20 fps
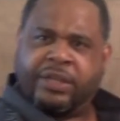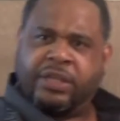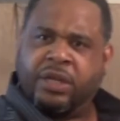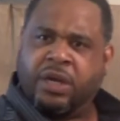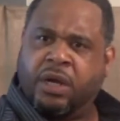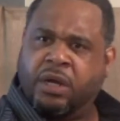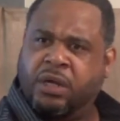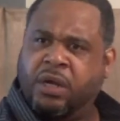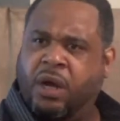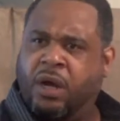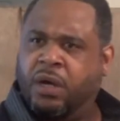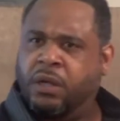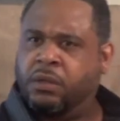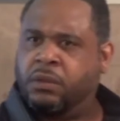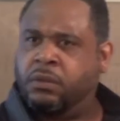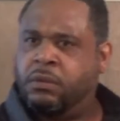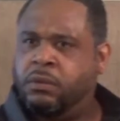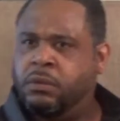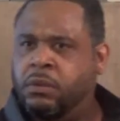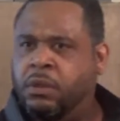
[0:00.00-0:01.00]
to God.
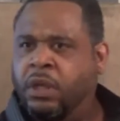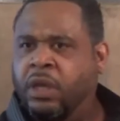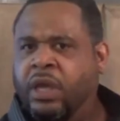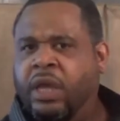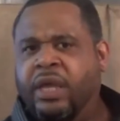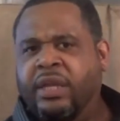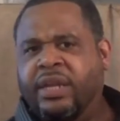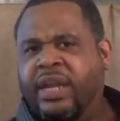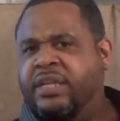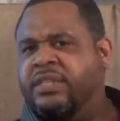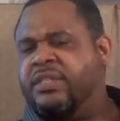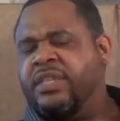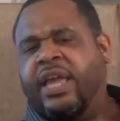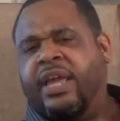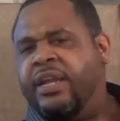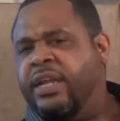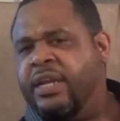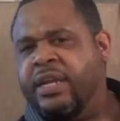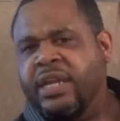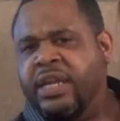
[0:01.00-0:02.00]
They
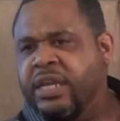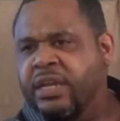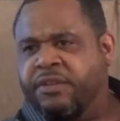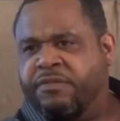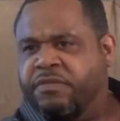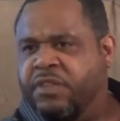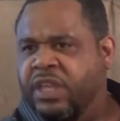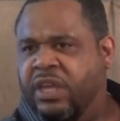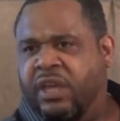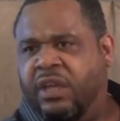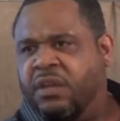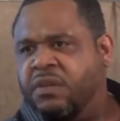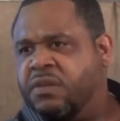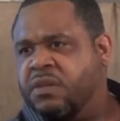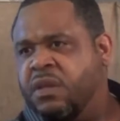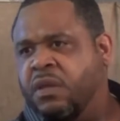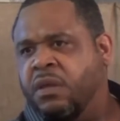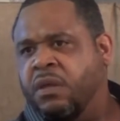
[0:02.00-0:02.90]
stand in need of this.